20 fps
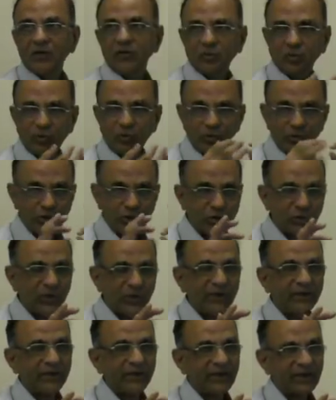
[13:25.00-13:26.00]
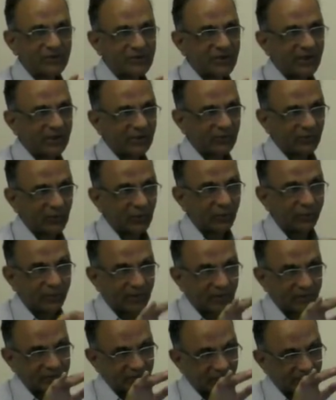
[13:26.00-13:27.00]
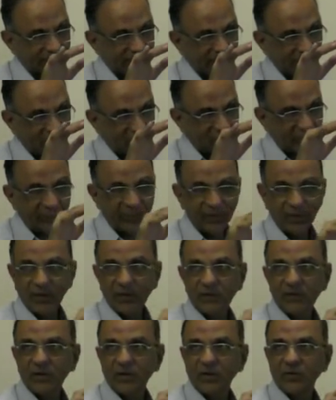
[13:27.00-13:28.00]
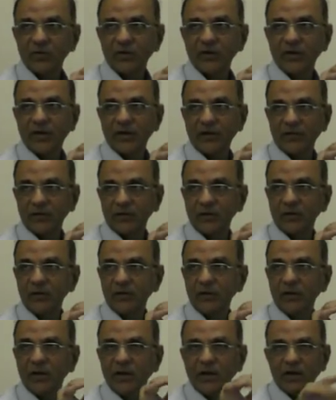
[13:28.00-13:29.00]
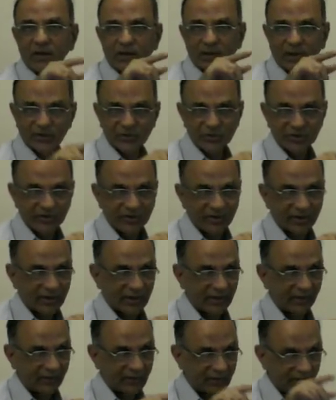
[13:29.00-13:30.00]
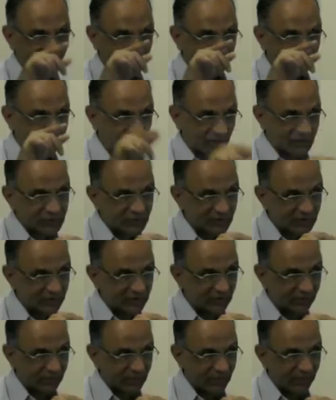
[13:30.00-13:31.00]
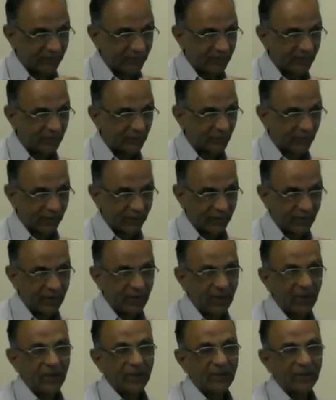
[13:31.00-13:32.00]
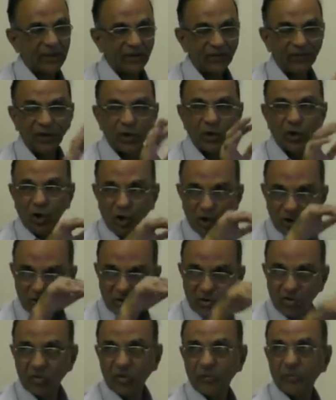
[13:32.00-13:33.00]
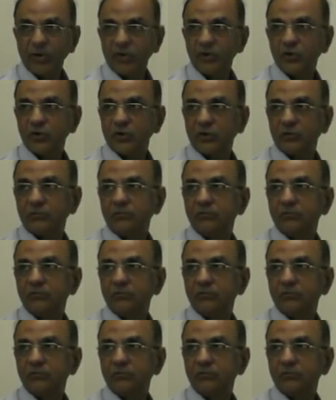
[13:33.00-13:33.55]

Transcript: So usually these days, when you puncture below the middle third of the clavicle, touching the clavicle and puncture the subclavian vein, they will not counterpuncture.